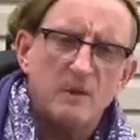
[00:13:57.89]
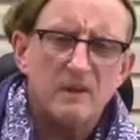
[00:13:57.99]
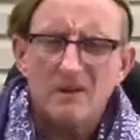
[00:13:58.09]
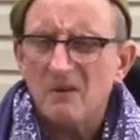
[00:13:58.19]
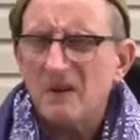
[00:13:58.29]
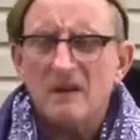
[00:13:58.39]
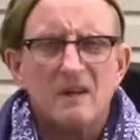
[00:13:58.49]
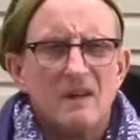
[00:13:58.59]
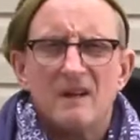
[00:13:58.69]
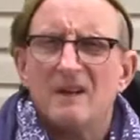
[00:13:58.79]
But, you know,
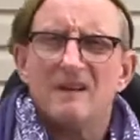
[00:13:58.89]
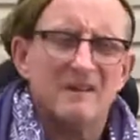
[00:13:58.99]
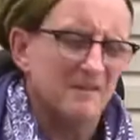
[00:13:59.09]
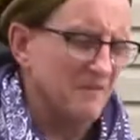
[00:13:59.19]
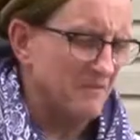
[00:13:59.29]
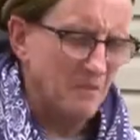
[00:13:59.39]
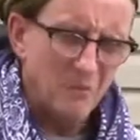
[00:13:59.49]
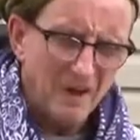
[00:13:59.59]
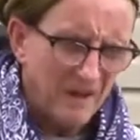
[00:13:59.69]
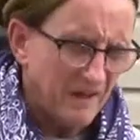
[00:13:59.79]

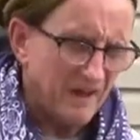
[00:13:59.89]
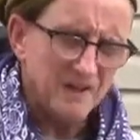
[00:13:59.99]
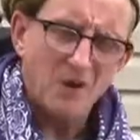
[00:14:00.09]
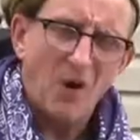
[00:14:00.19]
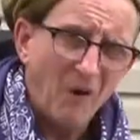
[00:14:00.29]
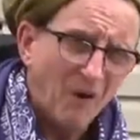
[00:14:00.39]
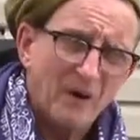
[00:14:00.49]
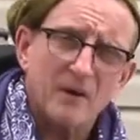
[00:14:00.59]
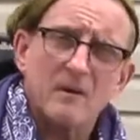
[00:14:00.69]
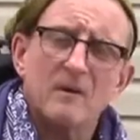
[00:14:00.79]
for what? It's hard.